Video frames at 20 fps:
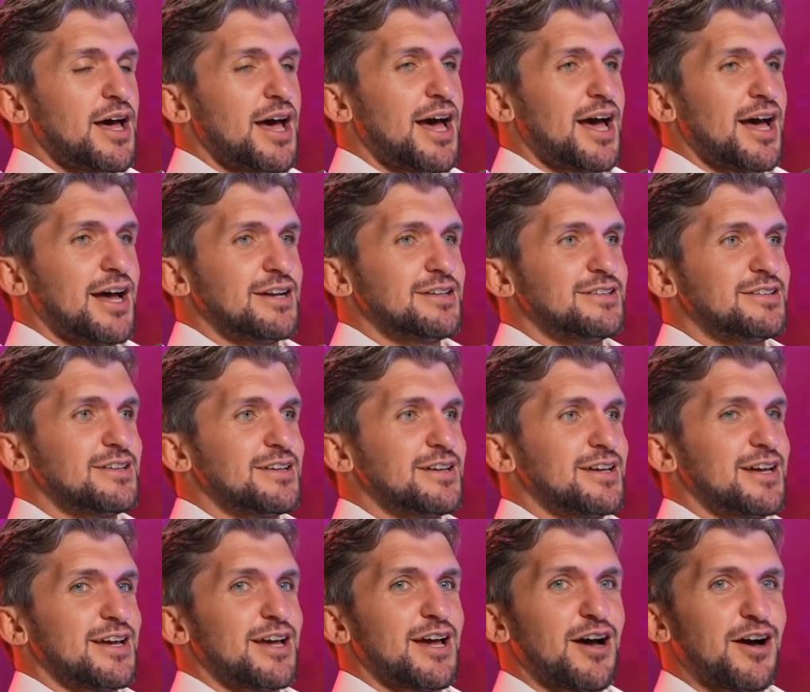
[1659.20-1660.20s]
And
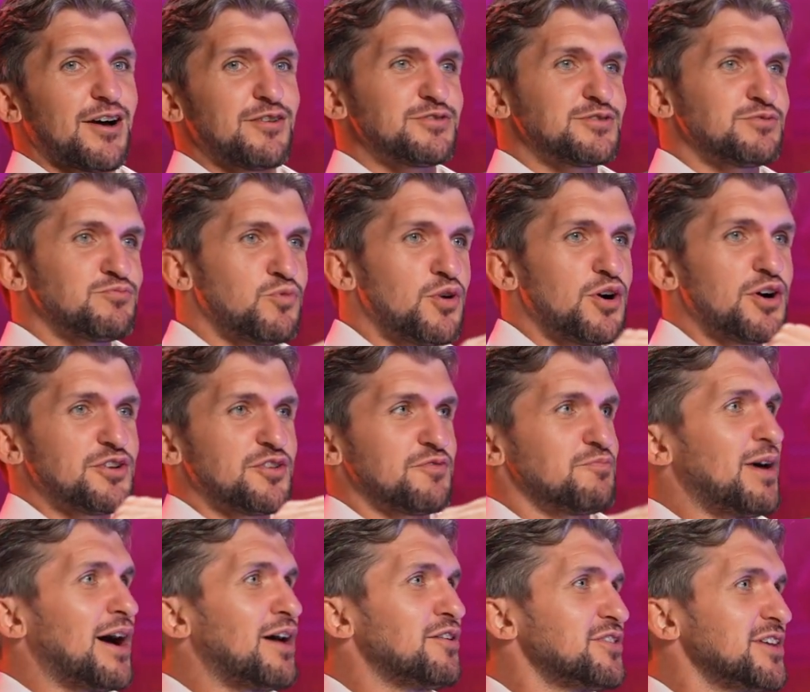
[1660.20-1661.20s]
I was word
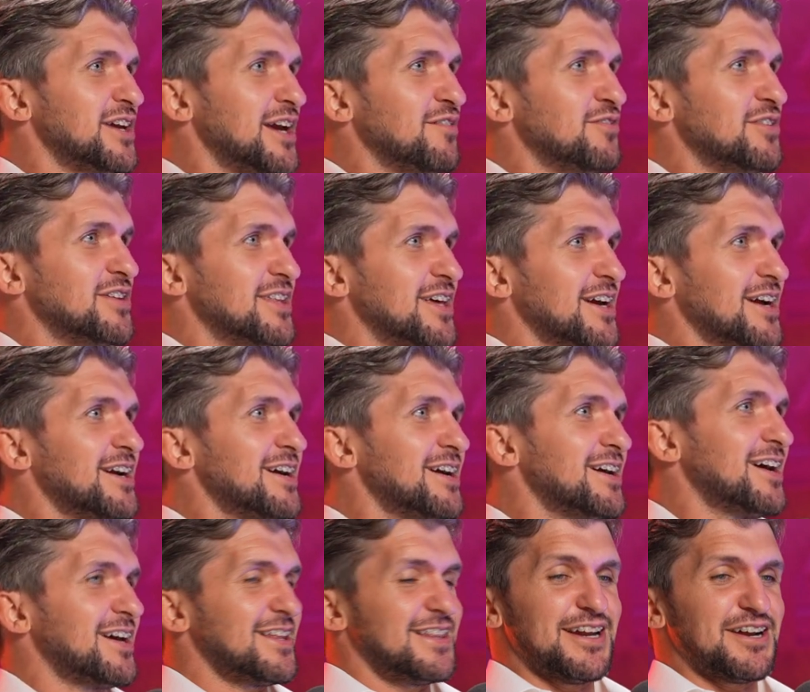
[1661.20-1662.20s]
of mouthing everything.
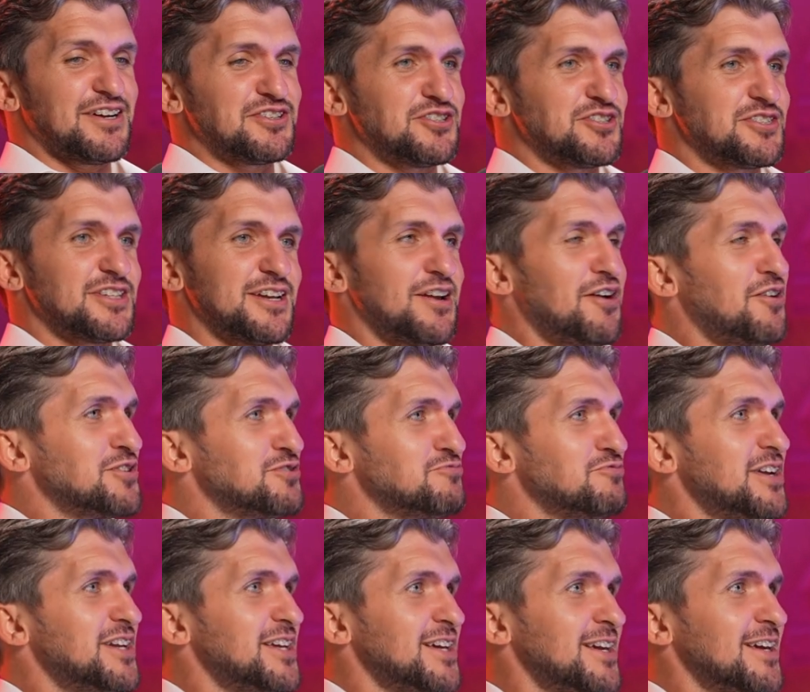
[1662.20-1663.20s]
And then I just said, it's
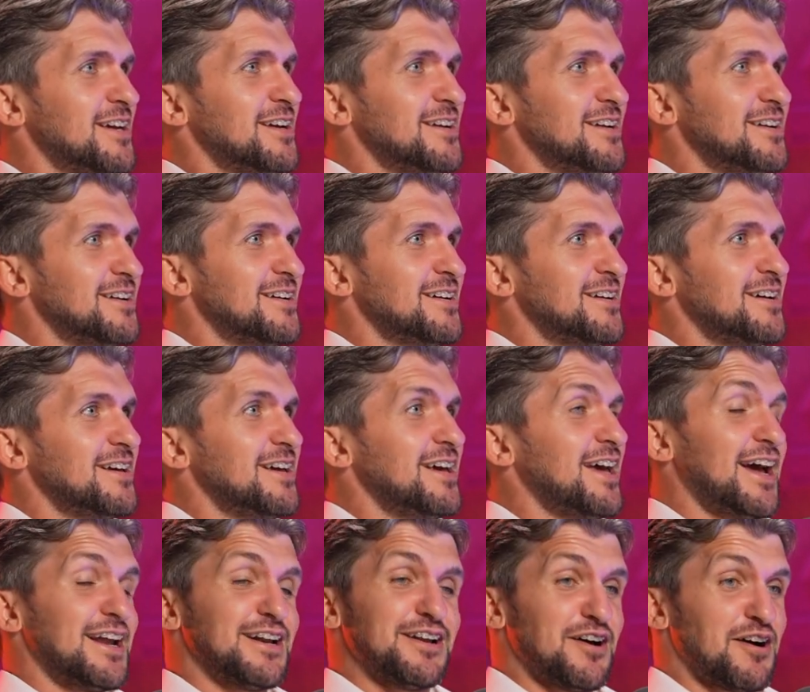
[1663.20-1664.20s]
ready.
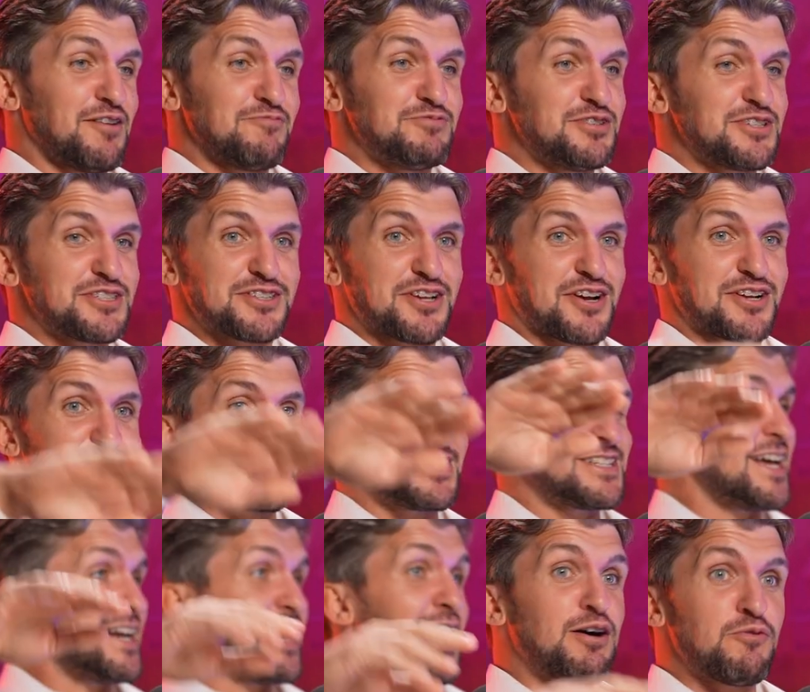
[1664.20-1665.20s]
And I'm just starting to
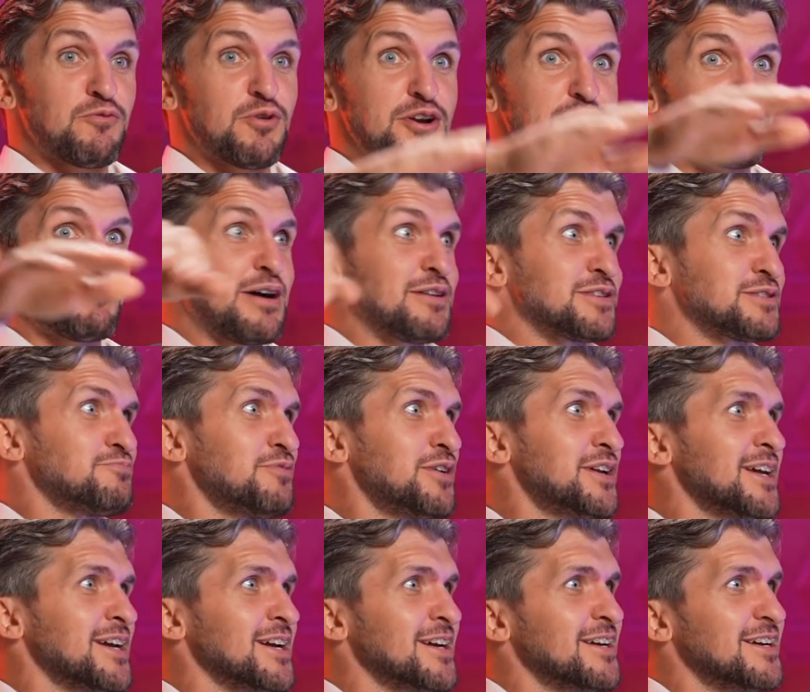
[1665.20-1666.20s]
see it now, word of mouth
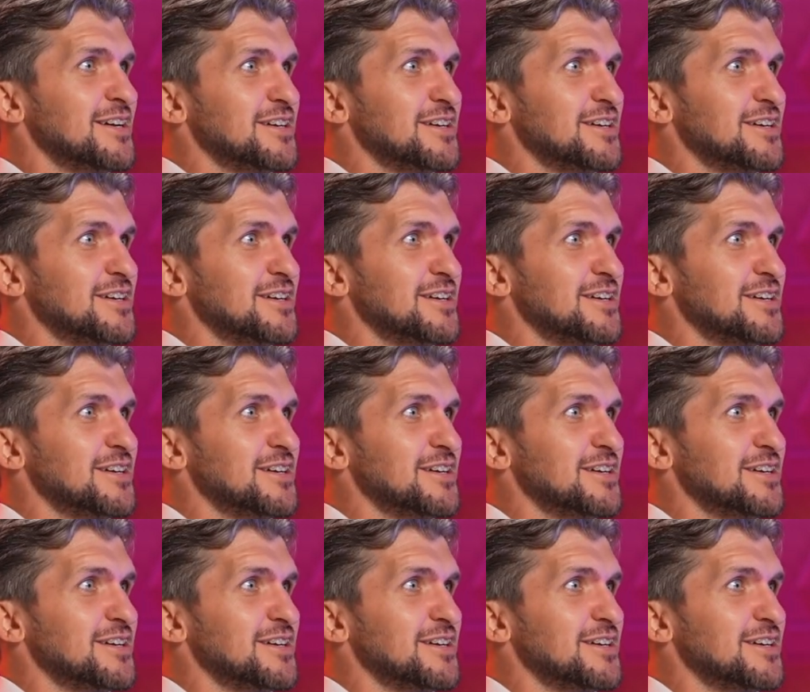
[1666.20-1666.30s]
spreading.